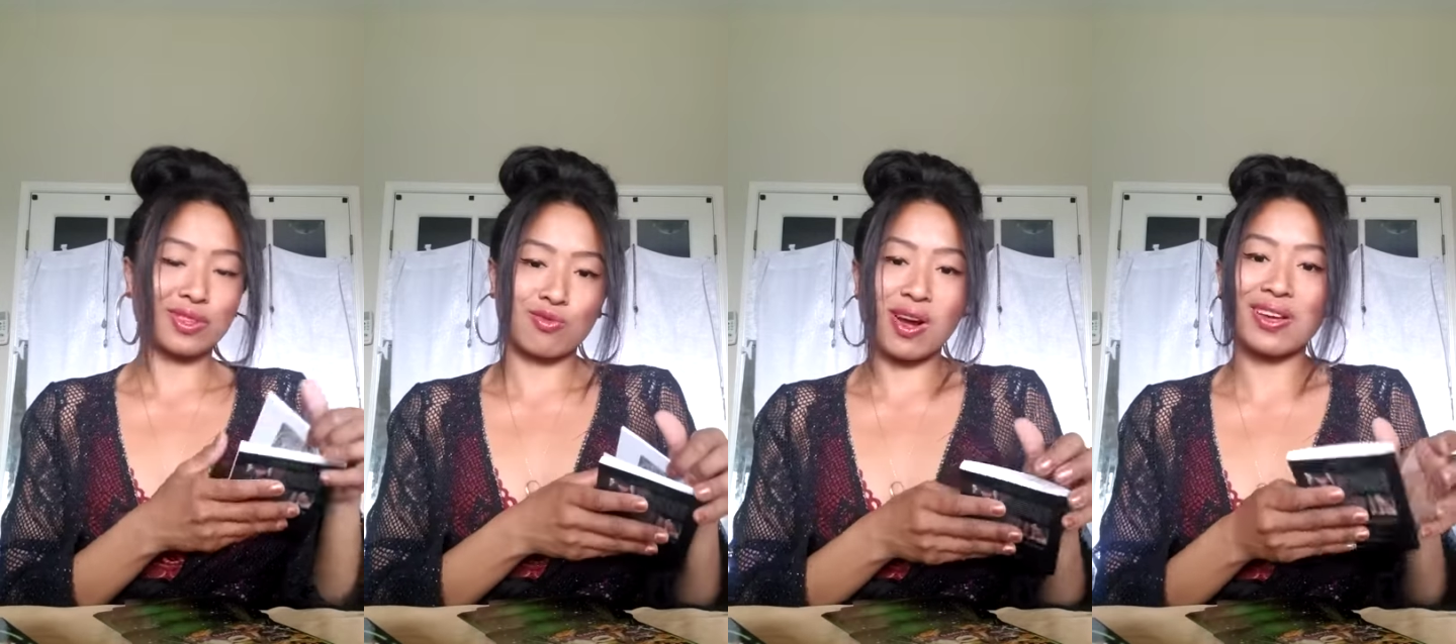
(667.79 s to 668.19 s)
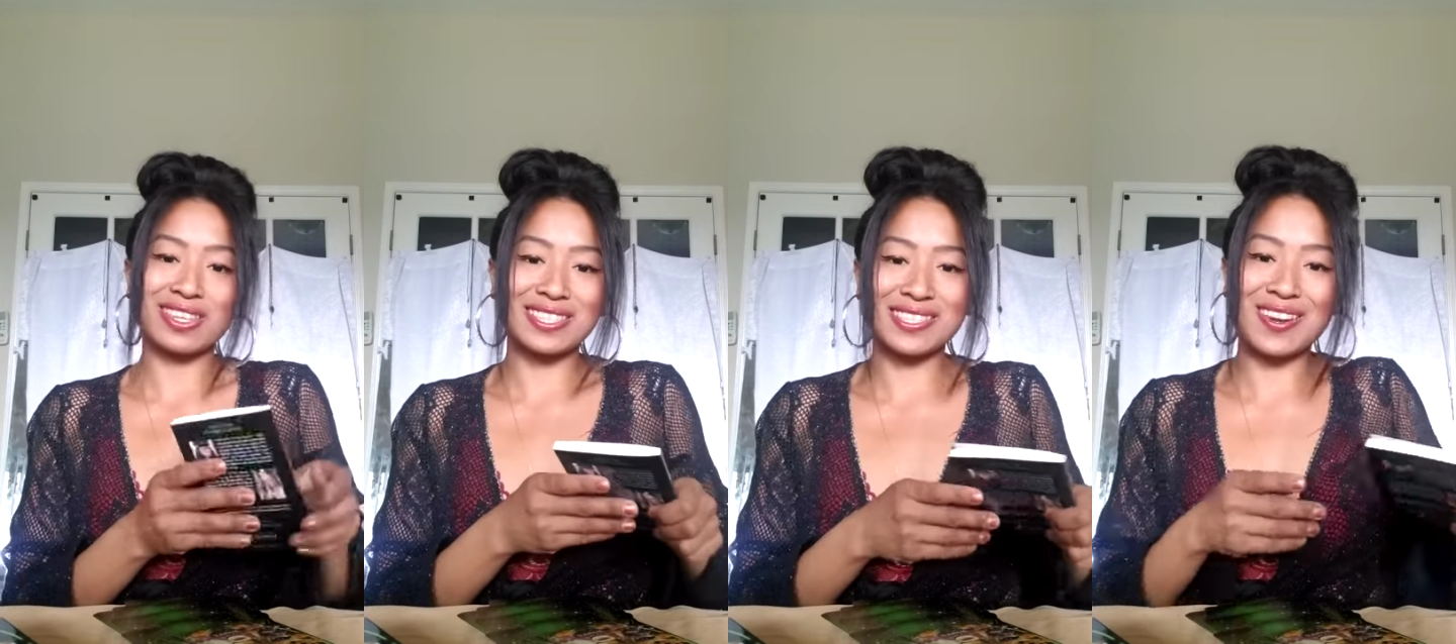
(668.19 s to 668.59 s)
Wow,
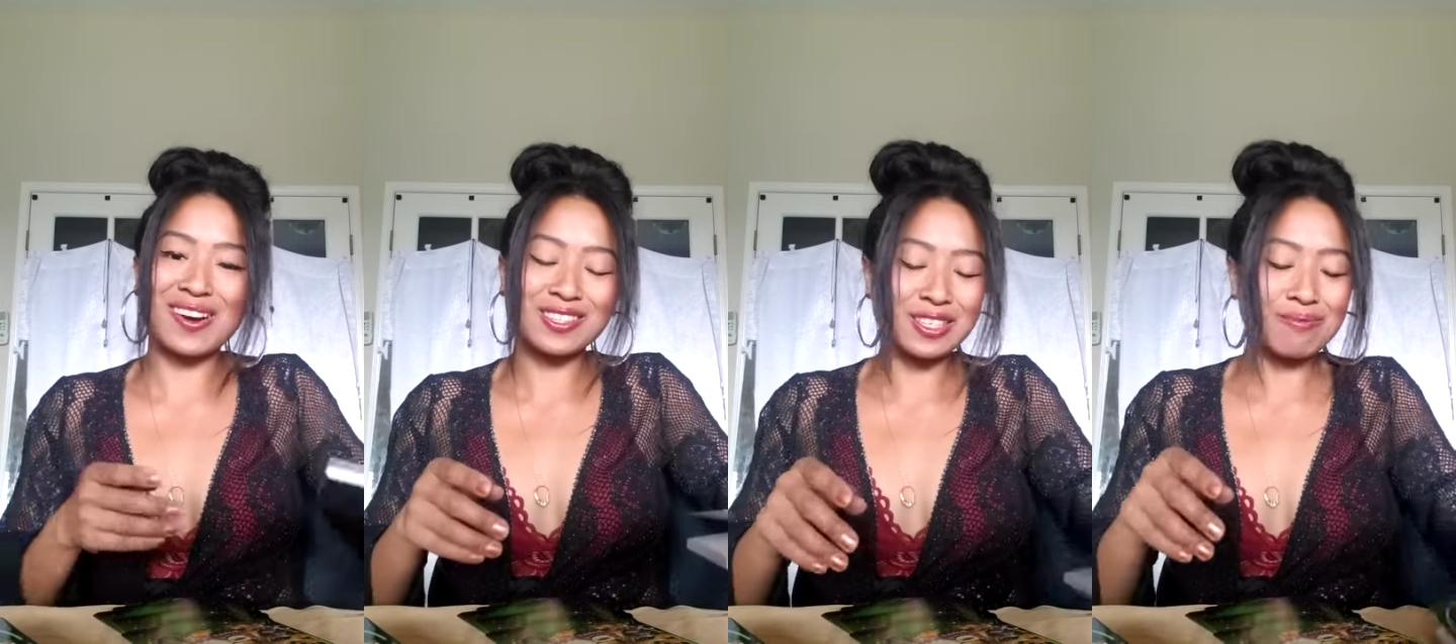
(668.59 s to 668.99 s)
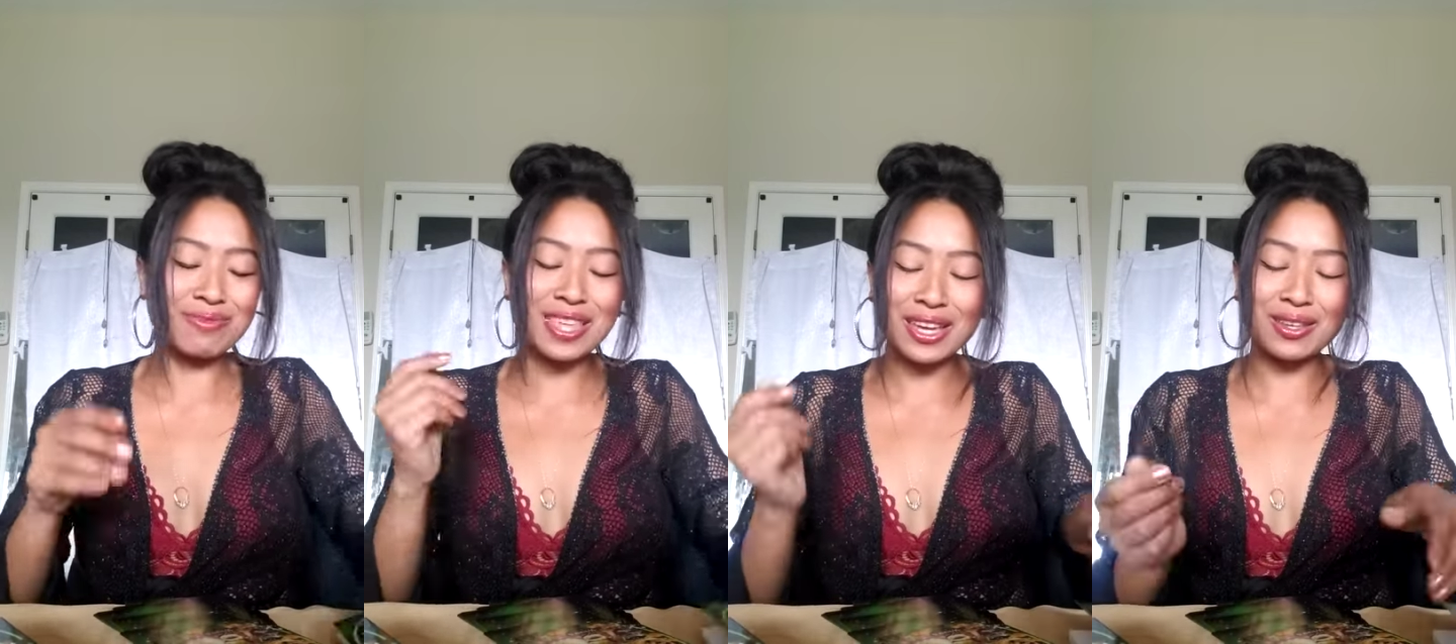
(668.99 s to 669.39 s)
this is awesome.
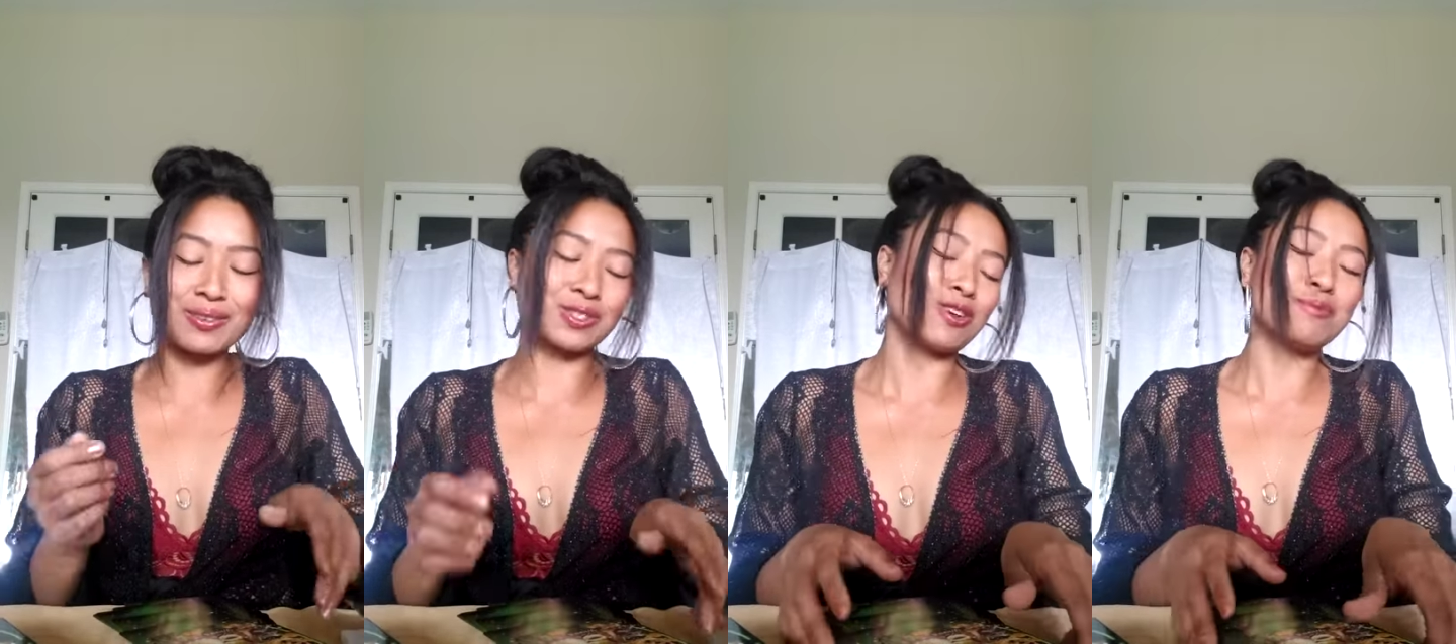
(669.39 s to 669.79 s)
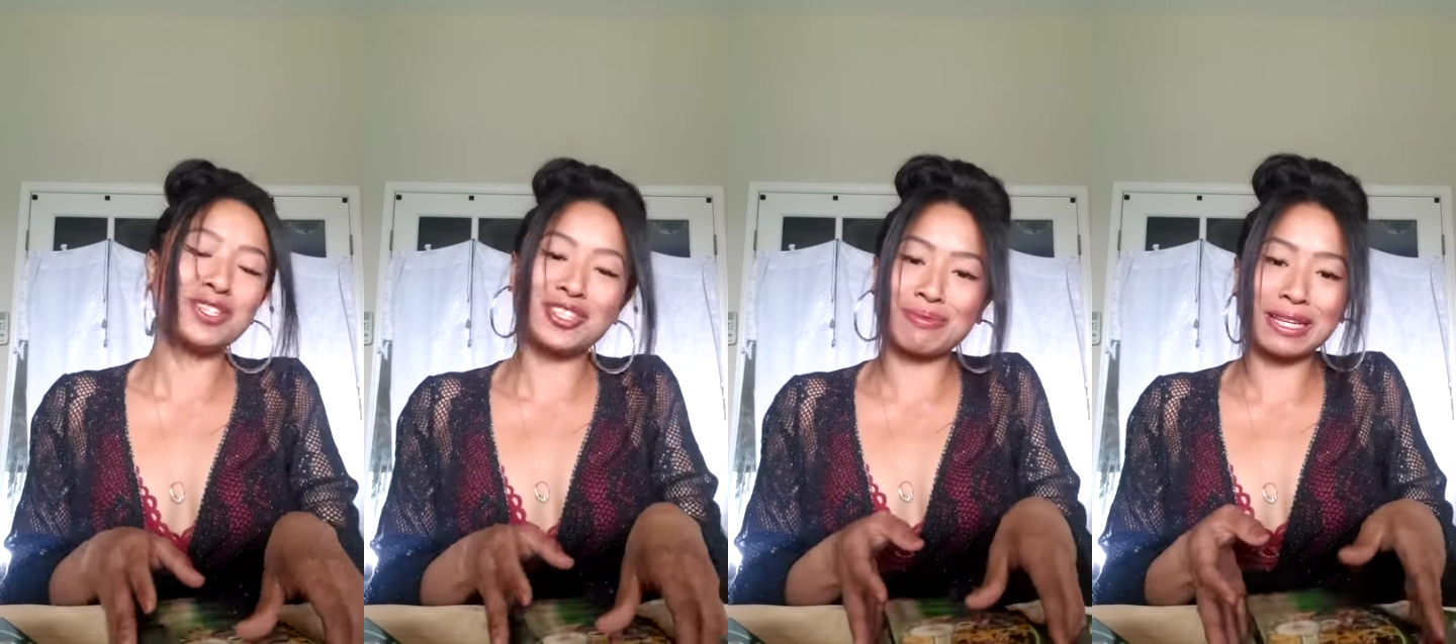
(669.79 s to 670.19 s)
Thank you so
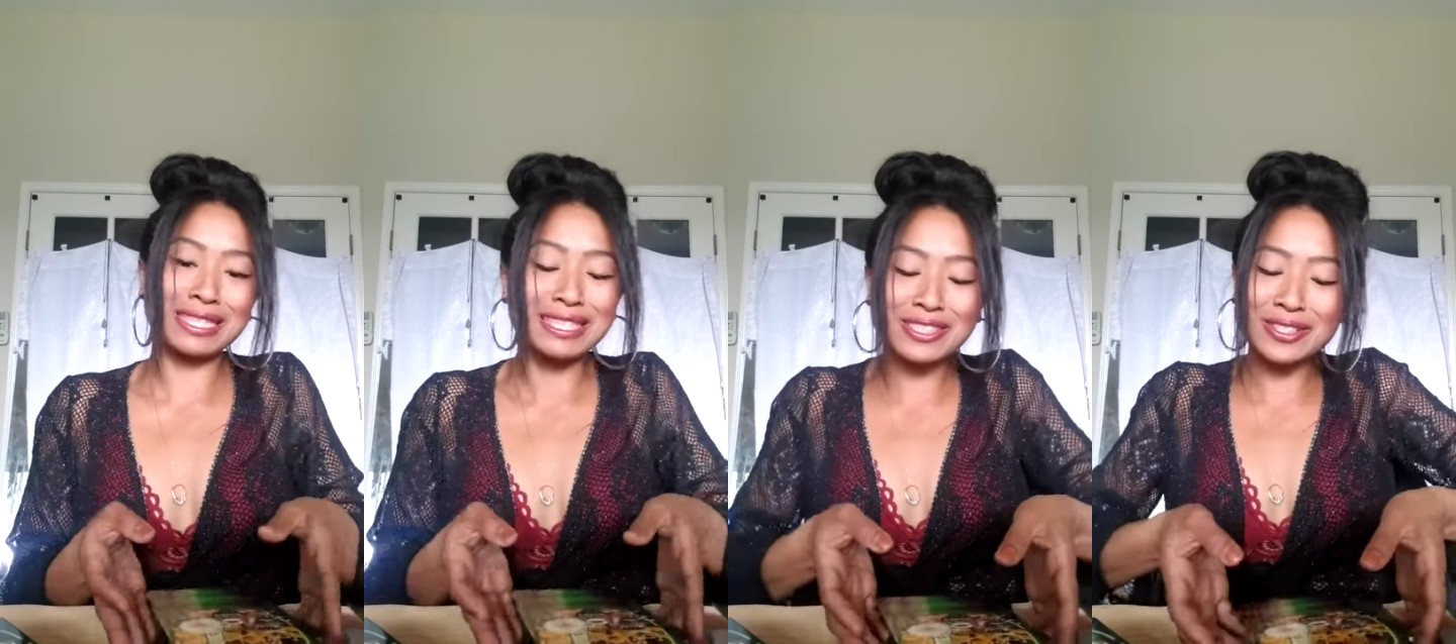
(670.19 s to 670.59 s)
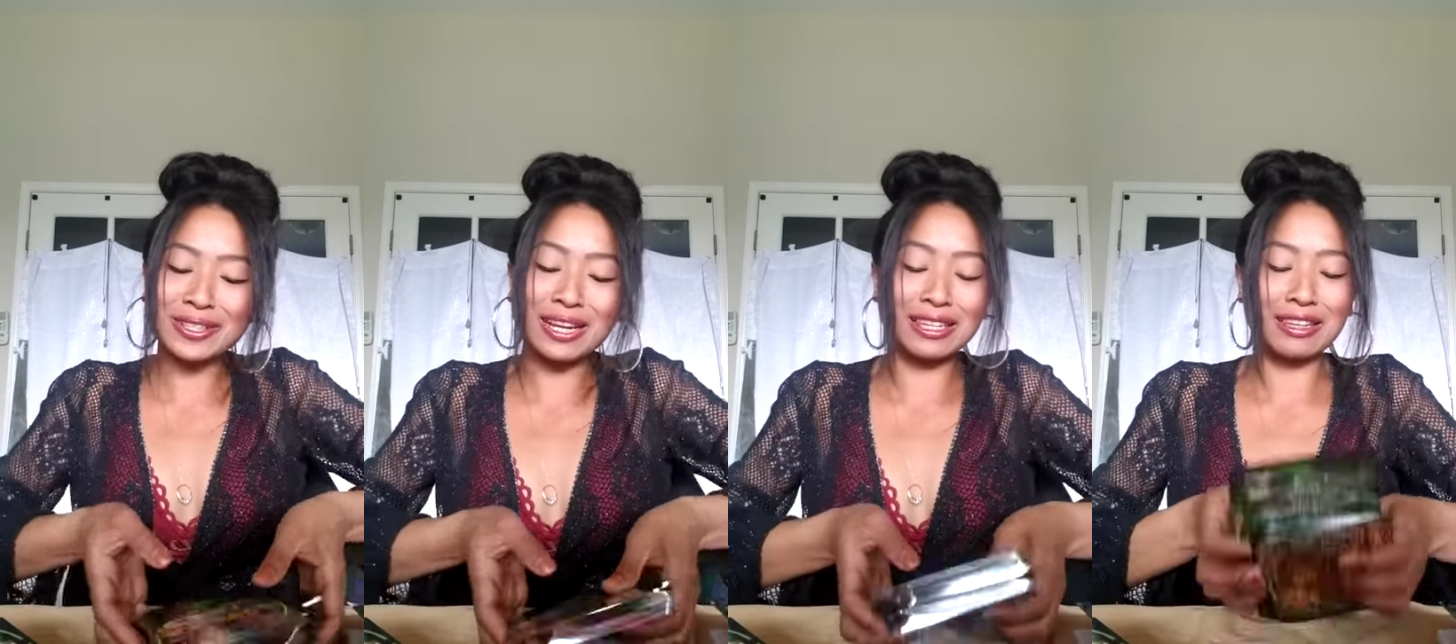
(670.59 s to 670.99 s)
much to my
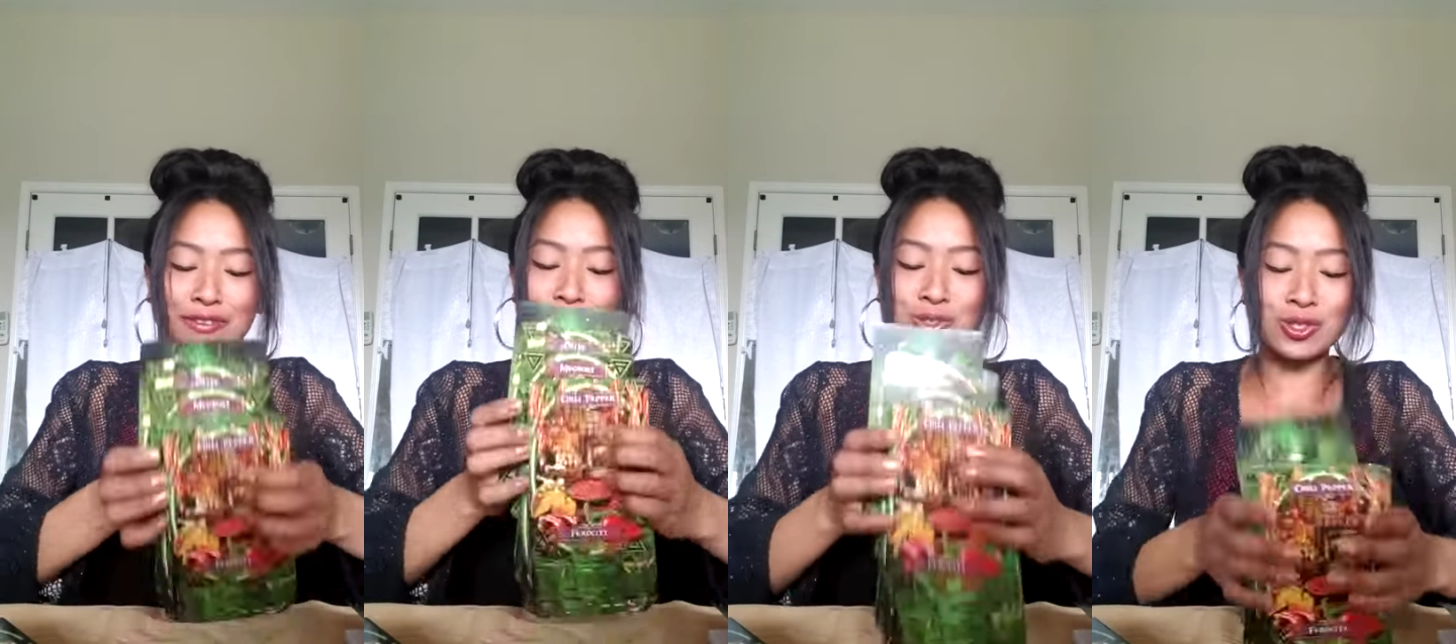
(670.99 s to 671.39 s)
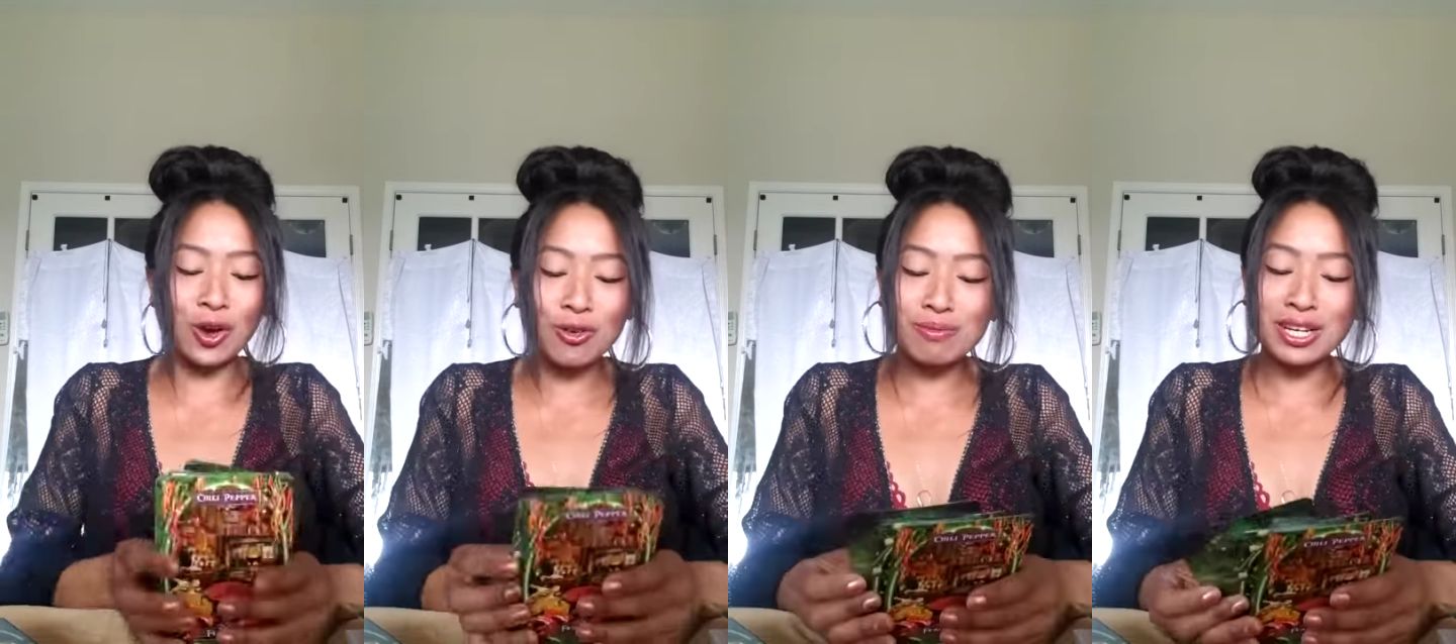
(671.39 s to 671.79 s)
sister. I love you
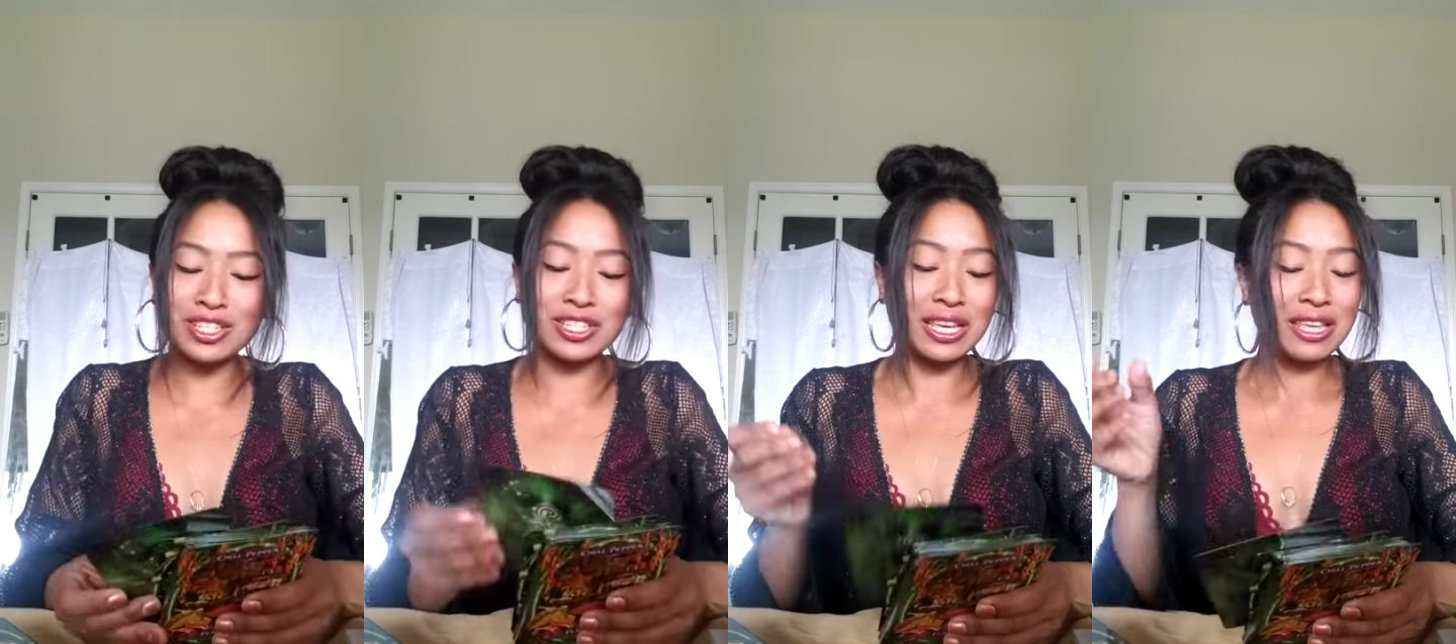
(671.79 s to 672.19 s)
so much.